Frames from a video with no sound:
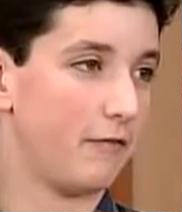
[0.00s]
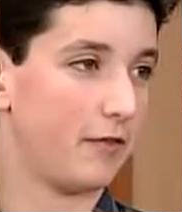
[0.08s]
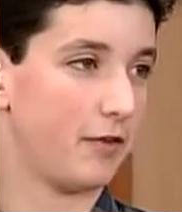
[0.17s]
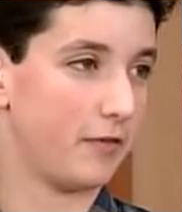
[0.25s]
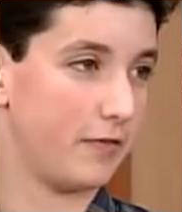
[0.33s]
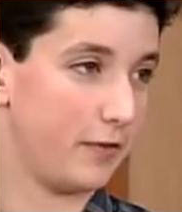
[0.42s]

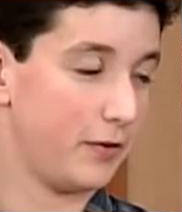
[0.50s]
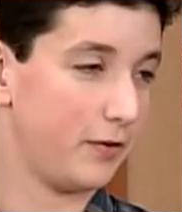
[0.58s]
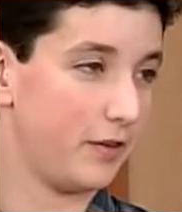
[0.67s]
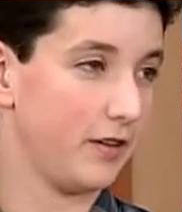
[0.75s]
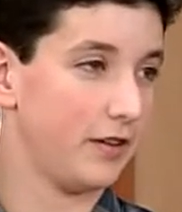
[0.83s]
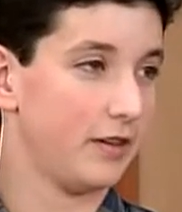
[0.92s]
her food.
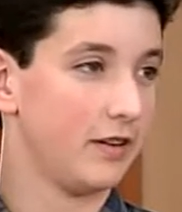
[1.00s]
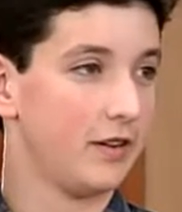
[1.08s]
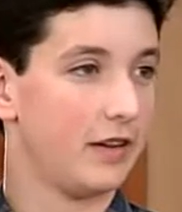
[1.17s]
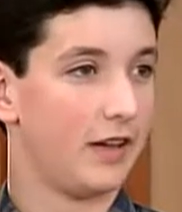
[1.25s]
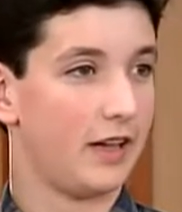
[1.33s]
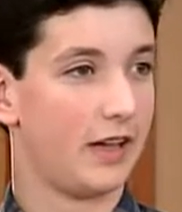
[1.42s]

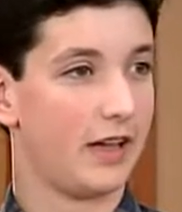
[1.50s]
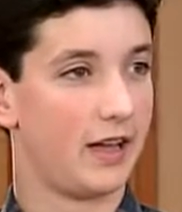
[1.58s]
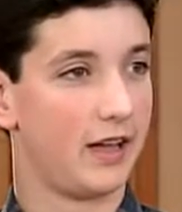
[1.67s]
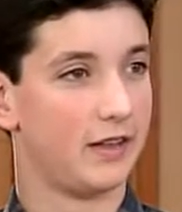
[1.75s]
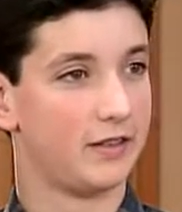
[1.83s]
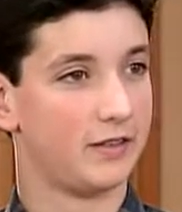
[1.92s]

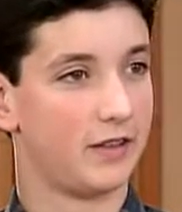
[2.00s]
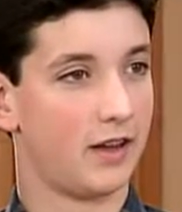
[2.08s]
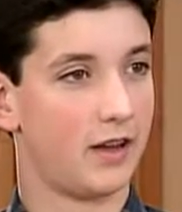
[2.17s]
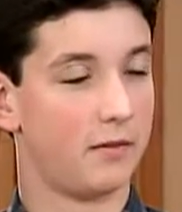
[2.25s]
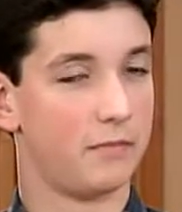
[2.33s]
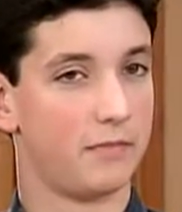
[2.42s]
And
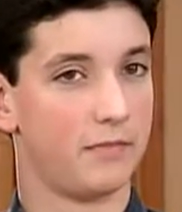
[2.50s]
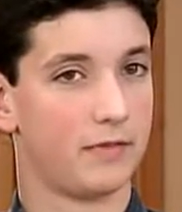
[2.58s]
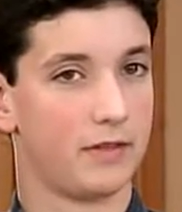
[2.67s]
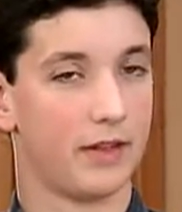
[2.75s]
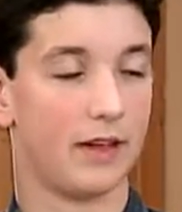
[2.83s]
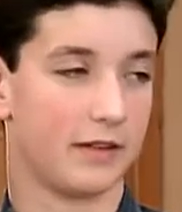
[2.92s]

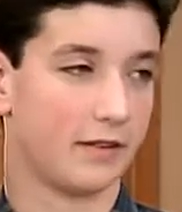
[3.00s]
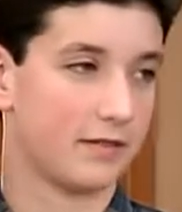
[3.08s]
yeah.